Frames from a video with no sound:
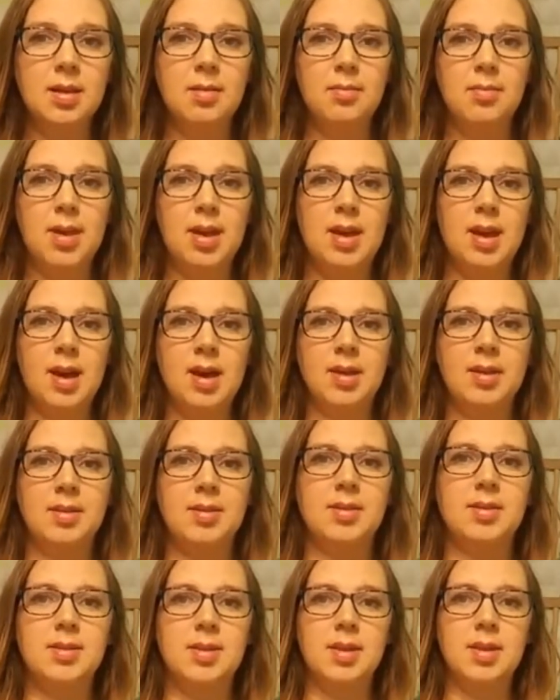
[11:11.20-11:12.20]

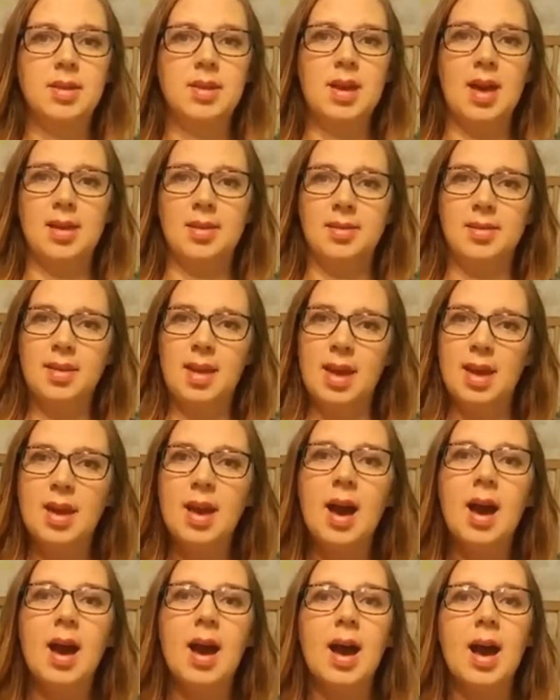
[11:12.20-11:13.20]
because yes,
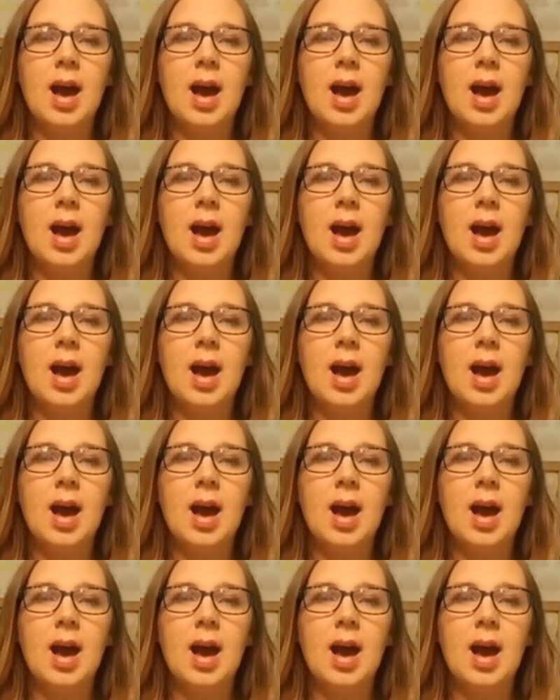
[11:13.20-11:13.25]
like